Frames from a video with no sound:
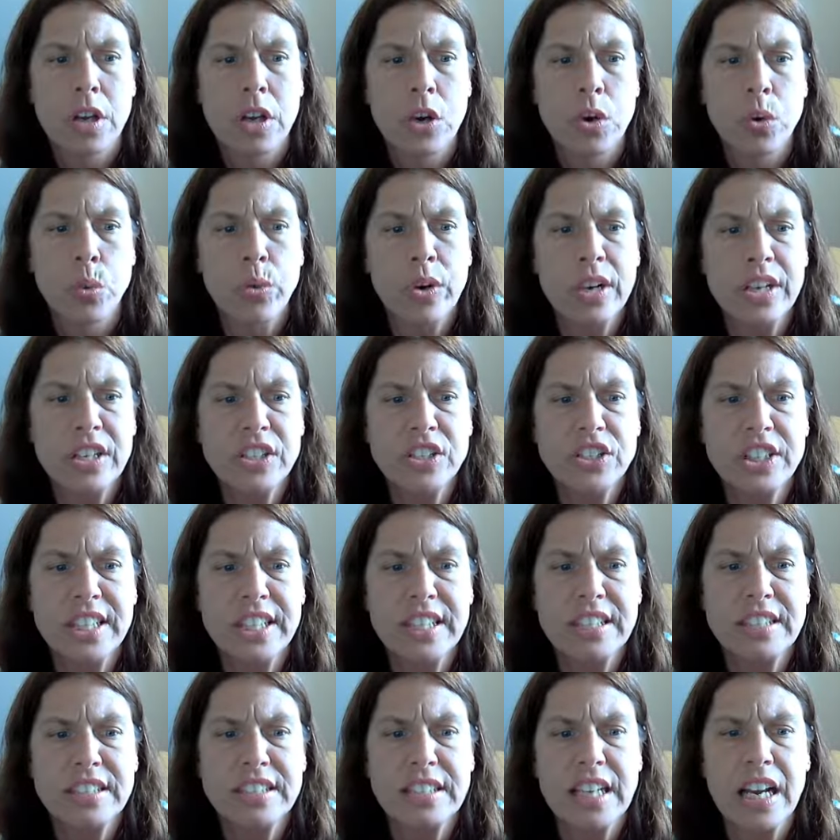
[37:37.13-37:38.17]
Ranging
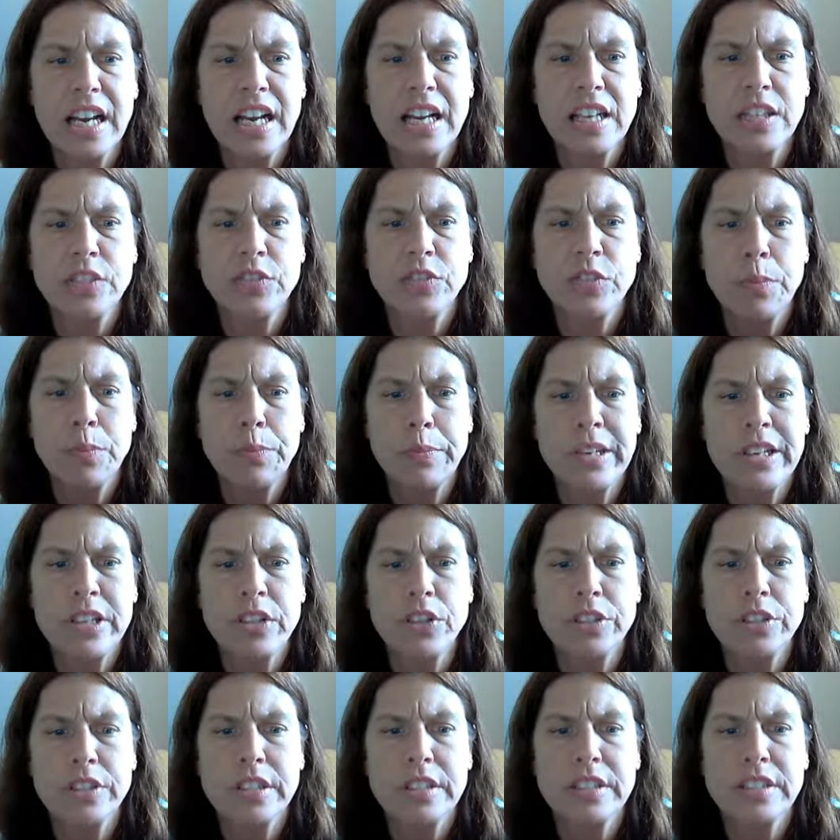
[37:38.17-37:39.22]
in size from
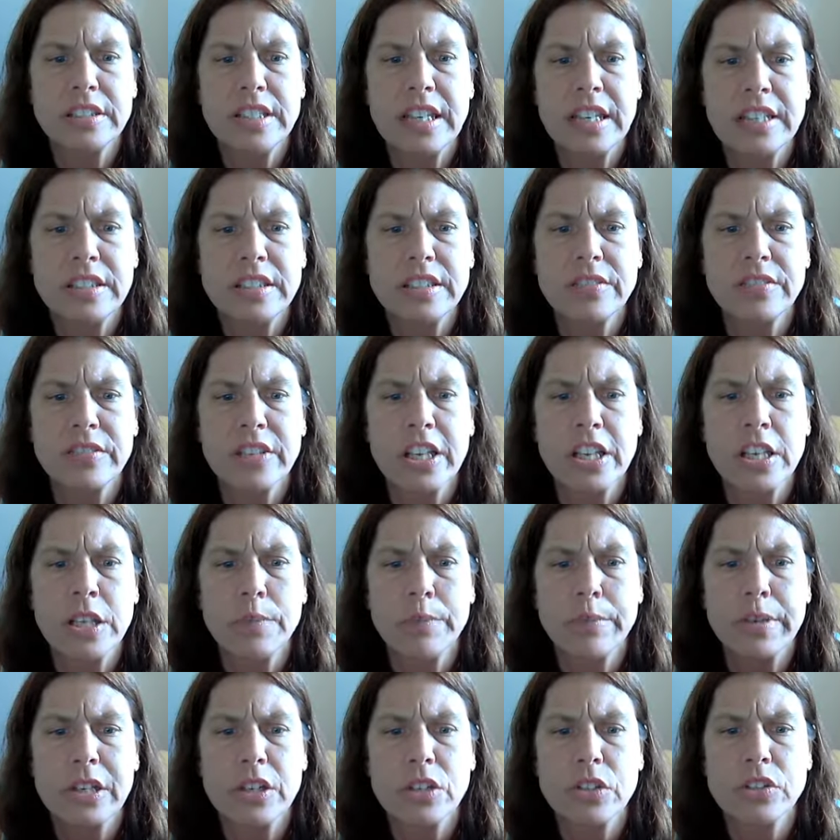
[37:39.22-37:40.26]
meters to tens of
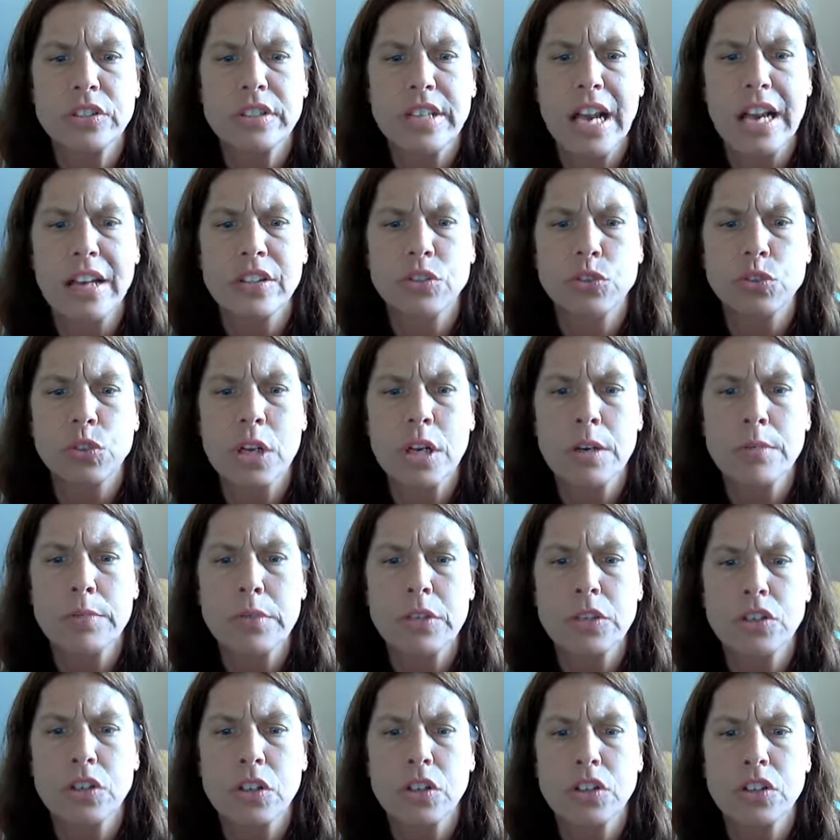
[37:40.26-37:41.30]
kilometers,
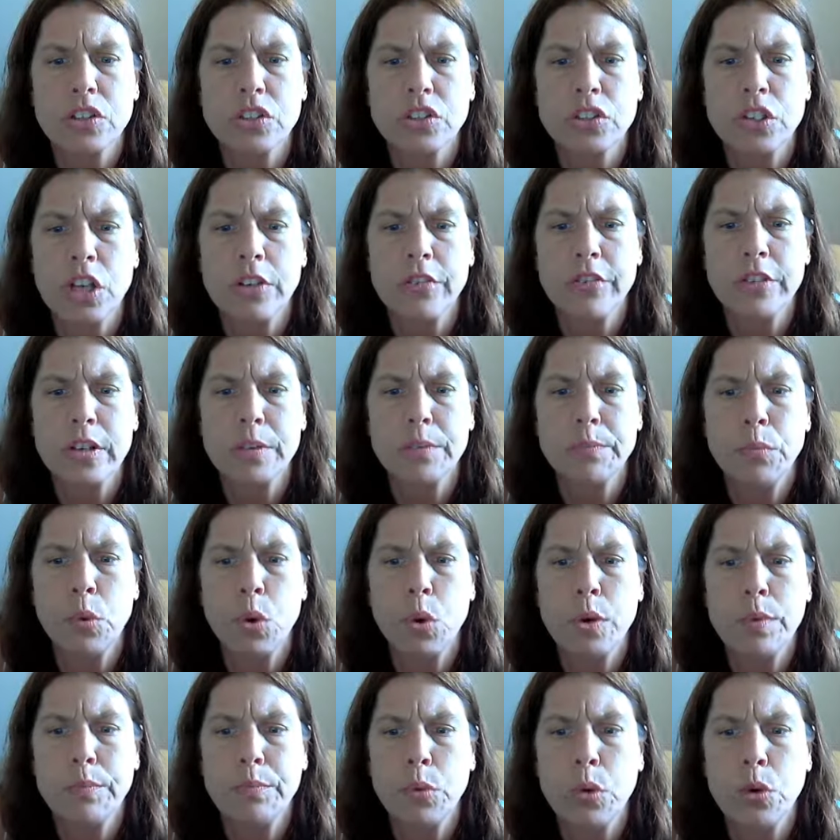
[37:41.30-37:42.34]
astronomers are discovering
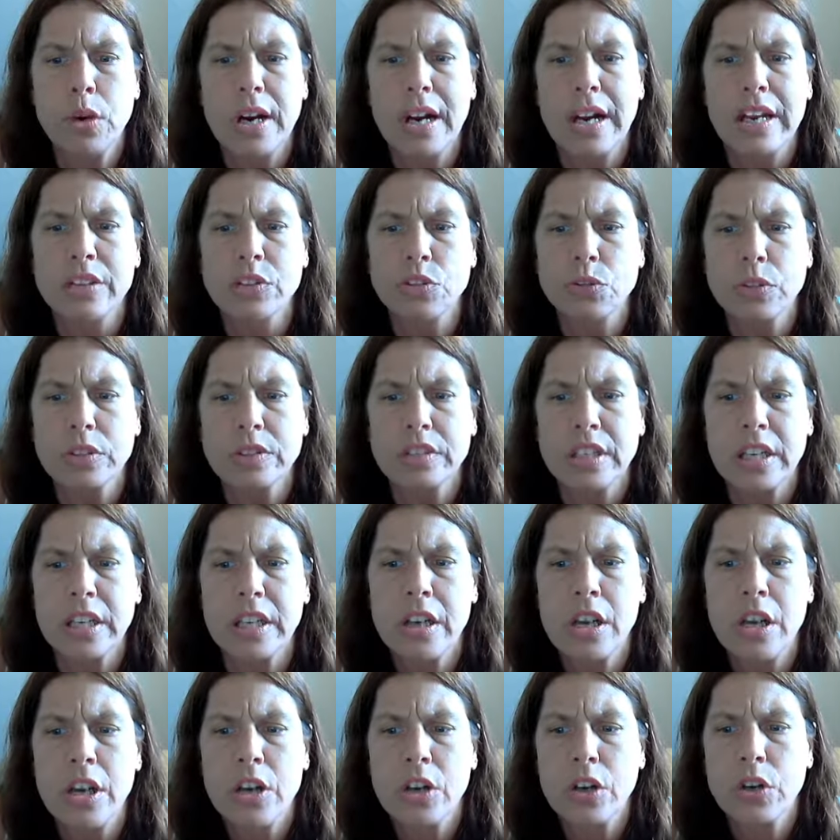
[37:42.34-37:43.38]
more and more asteroids that
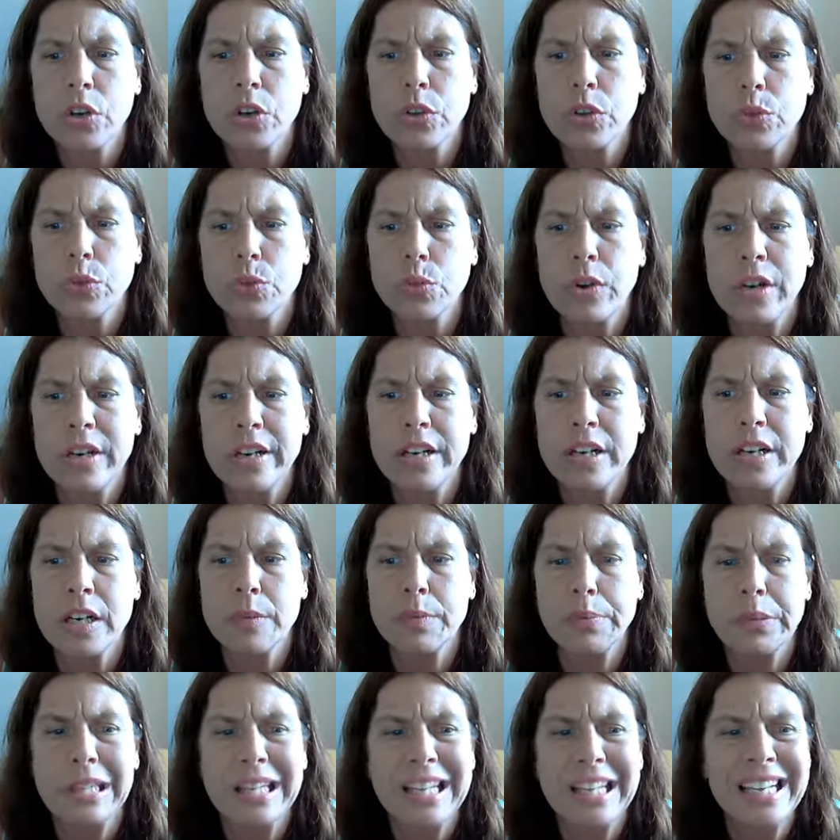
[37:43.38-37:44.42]
could threaten our
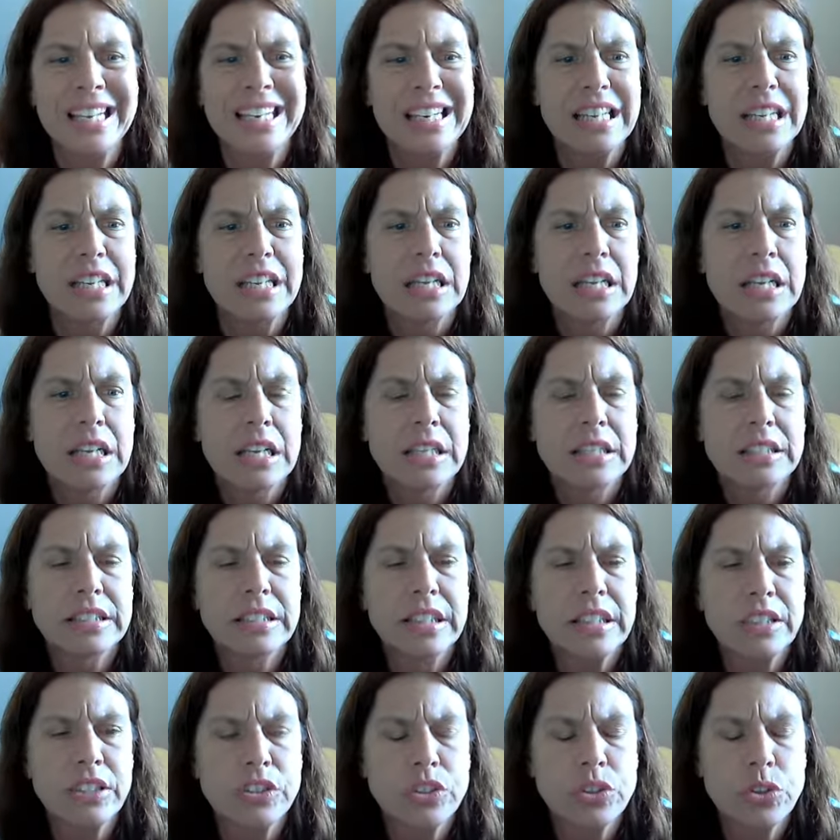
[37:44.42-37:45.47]
planet.
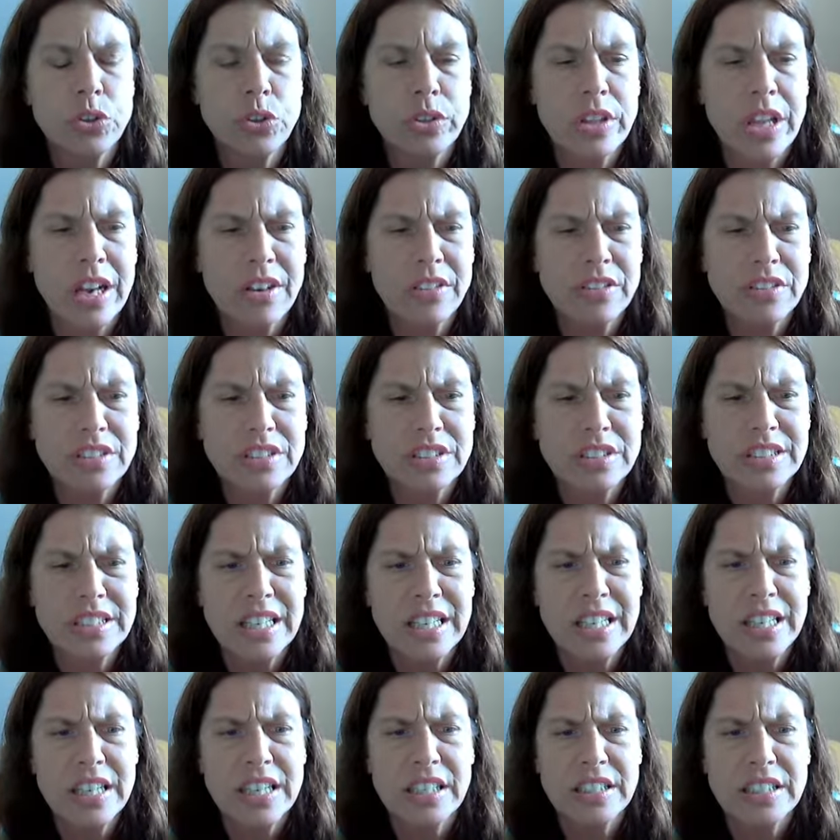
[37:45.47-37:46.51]
Since
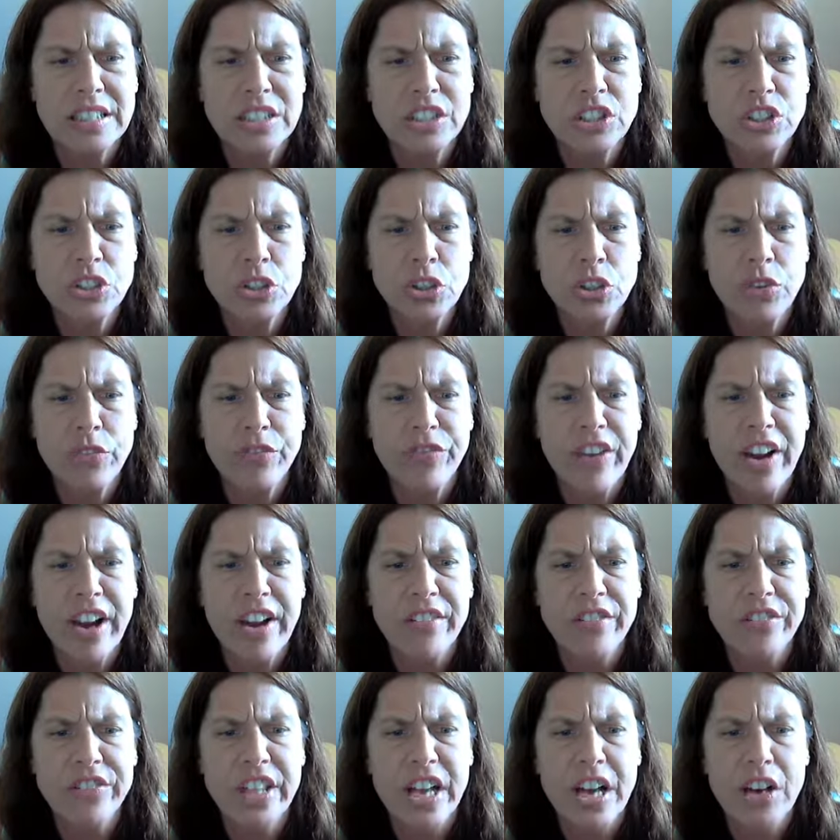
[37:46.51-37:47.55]
2010, an additional
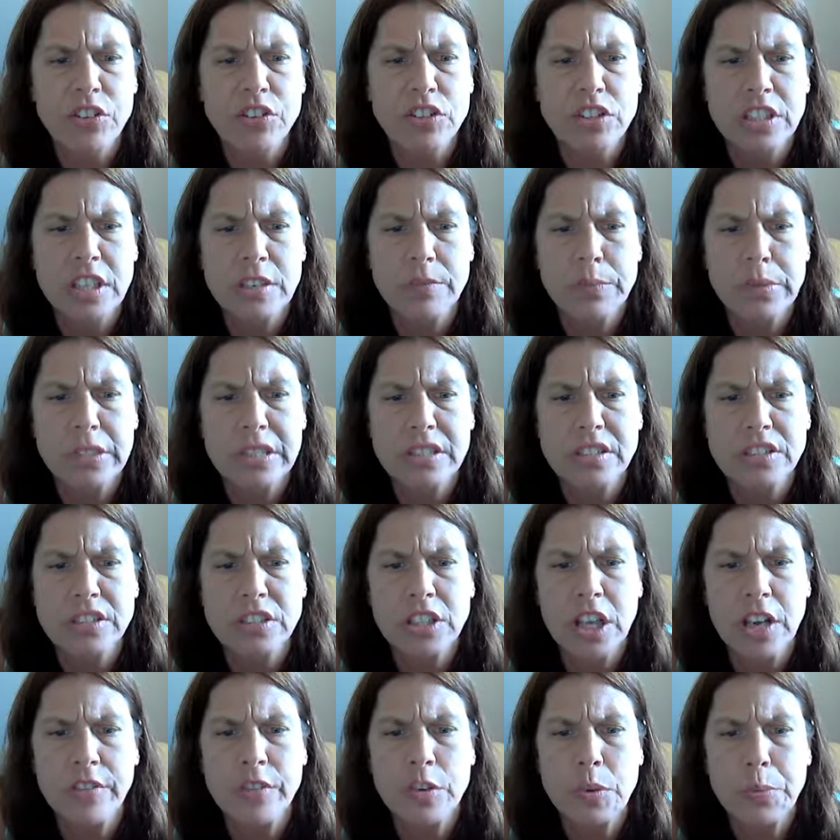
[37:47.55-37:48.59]
5,000 have been
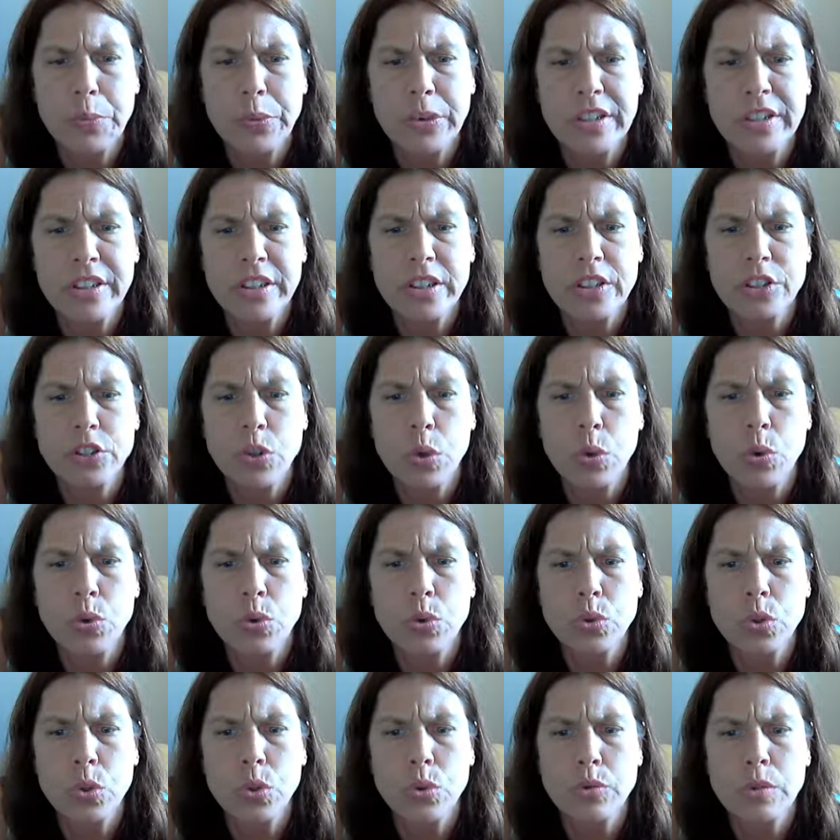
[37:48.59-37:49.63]
discovered, bringing the total
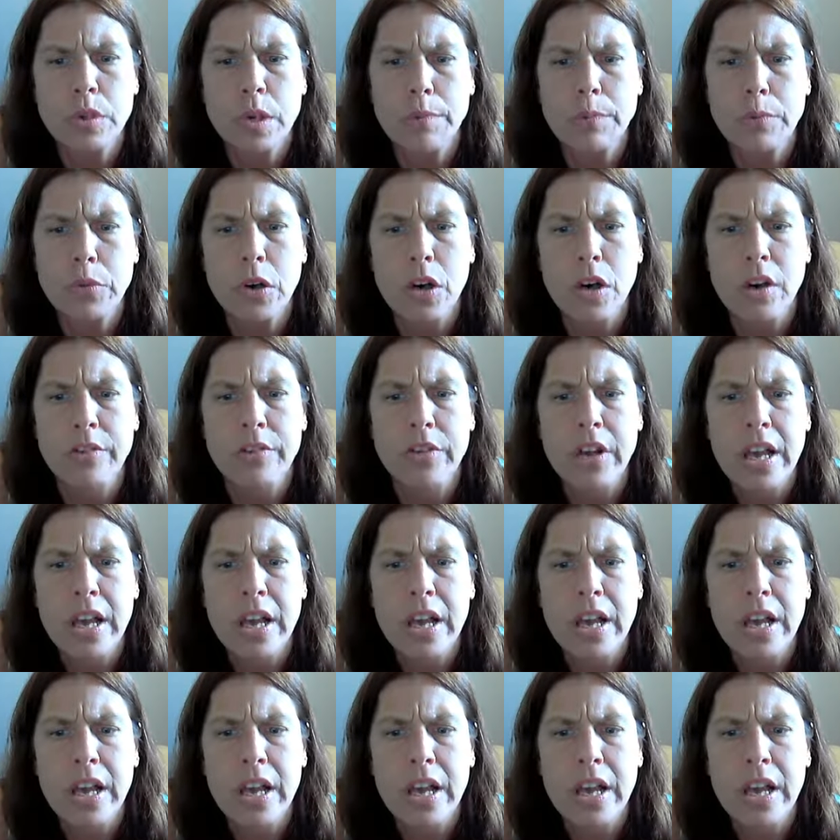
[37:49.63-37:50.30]
known number of